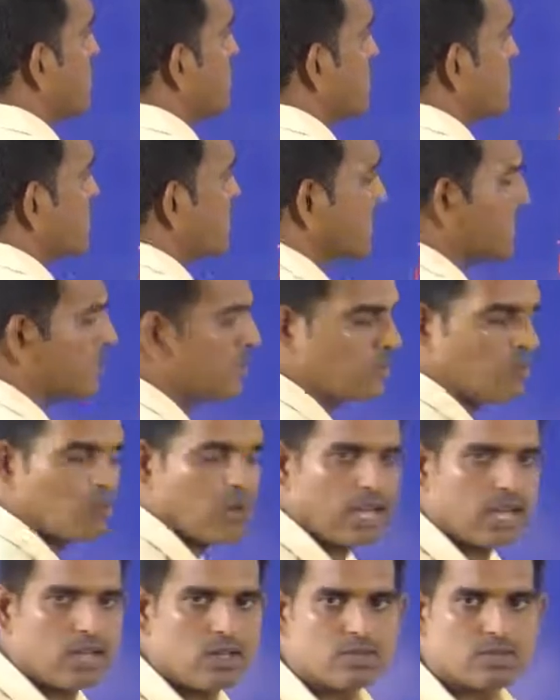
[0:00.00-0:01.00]
you can give
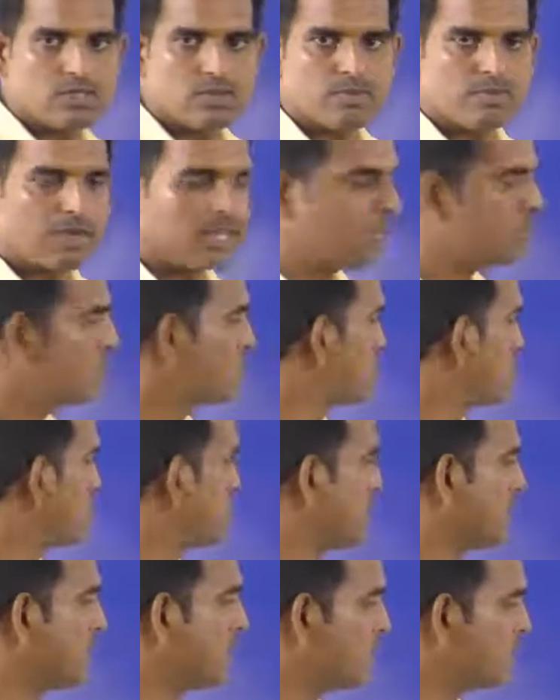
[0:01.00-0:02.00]
values by
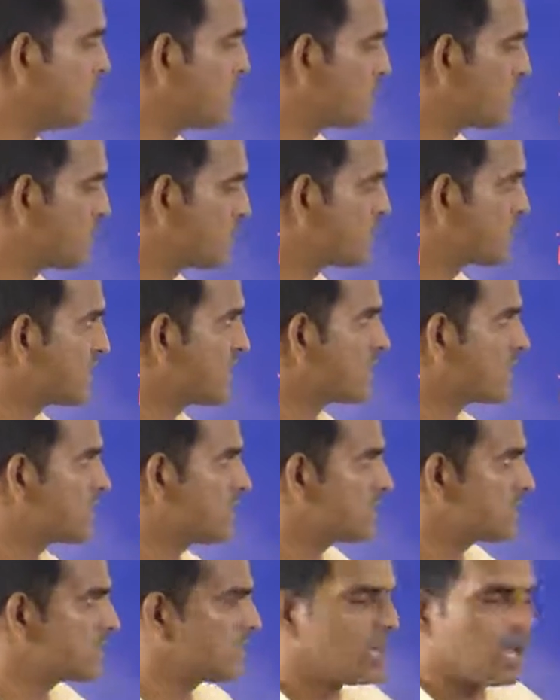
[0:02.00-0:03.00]
using the individual
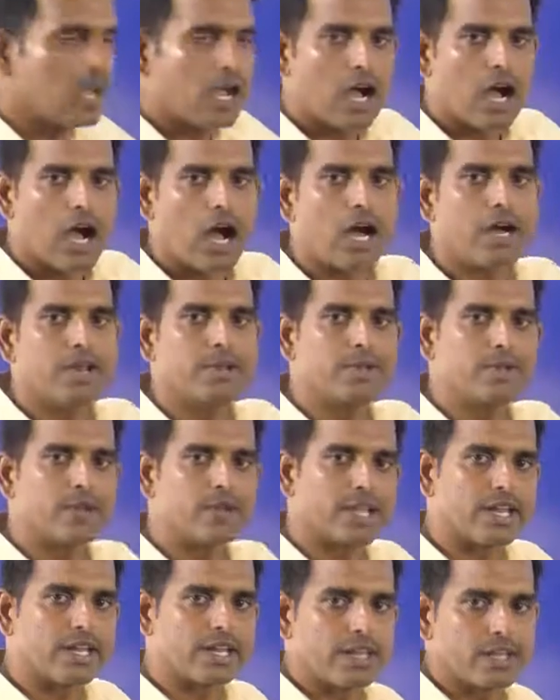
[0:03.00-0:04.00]
statements, or
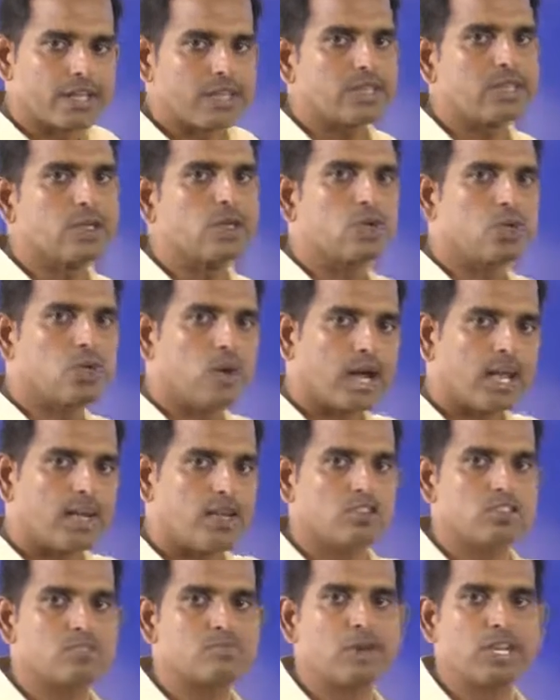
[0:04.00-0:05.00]
you can give
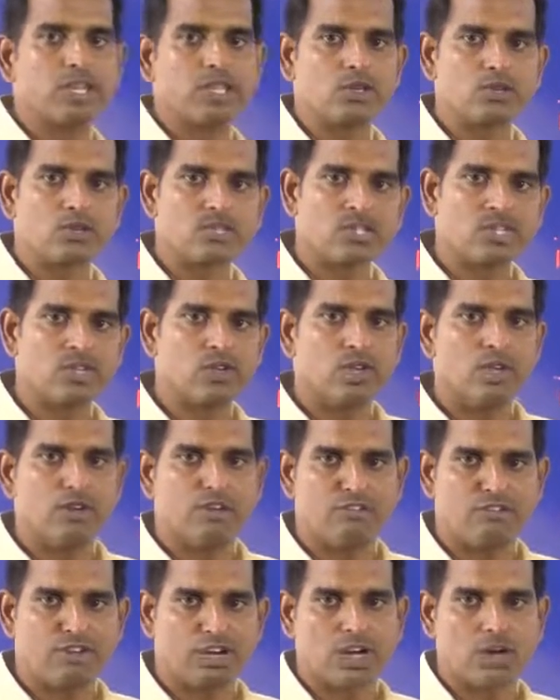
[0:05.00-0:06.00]
values by using
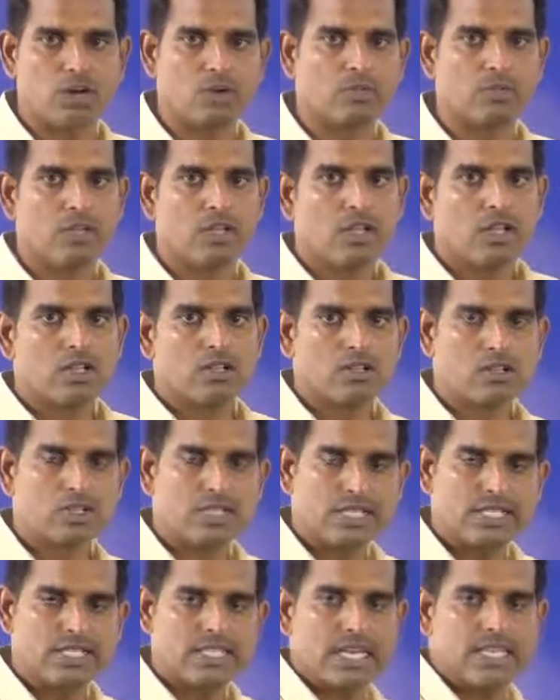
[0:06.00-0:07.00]
your for loop.
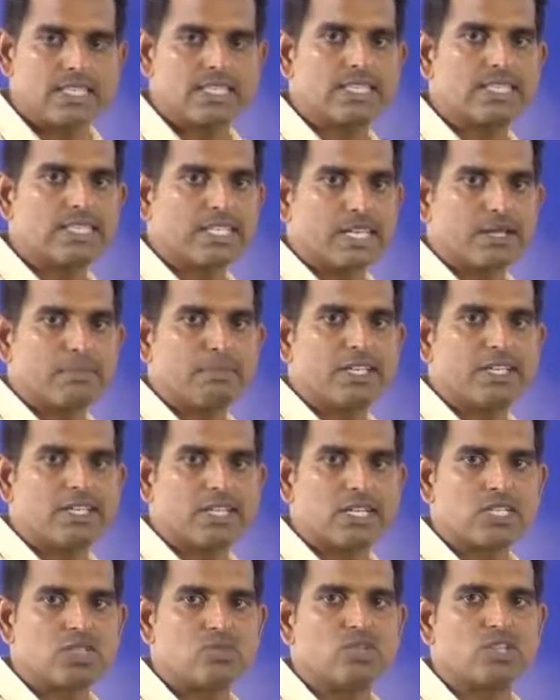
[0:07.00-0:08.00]
So these are the three
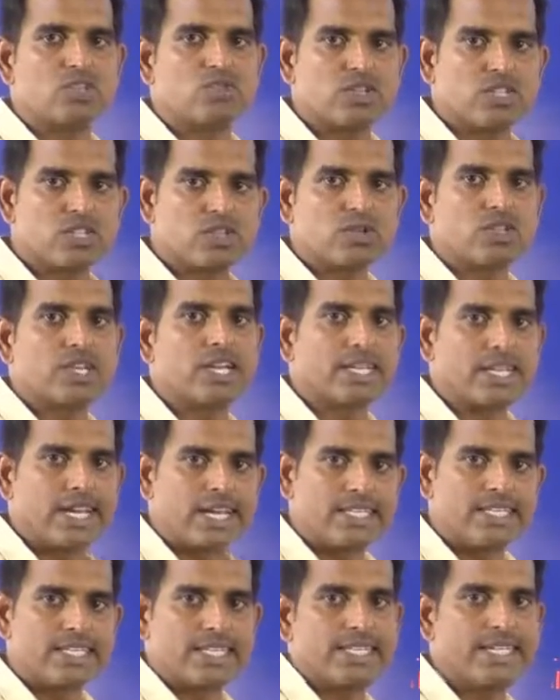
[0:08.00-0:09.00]
methods with which you can
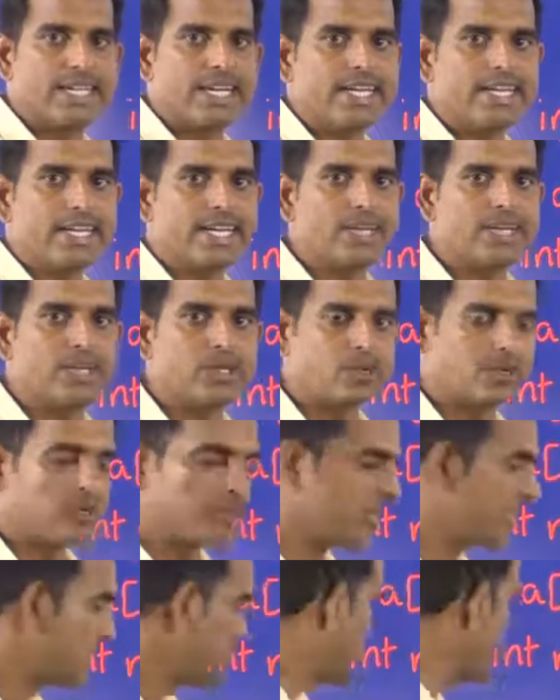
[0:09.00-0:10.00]
enter data into
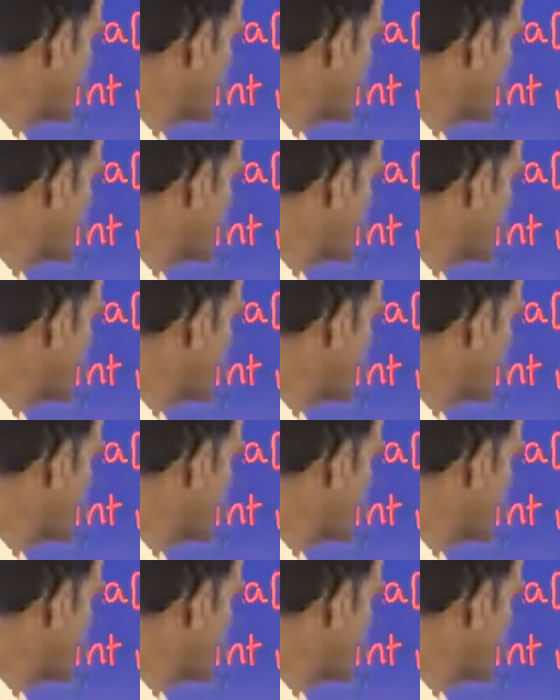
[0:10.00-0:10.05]
your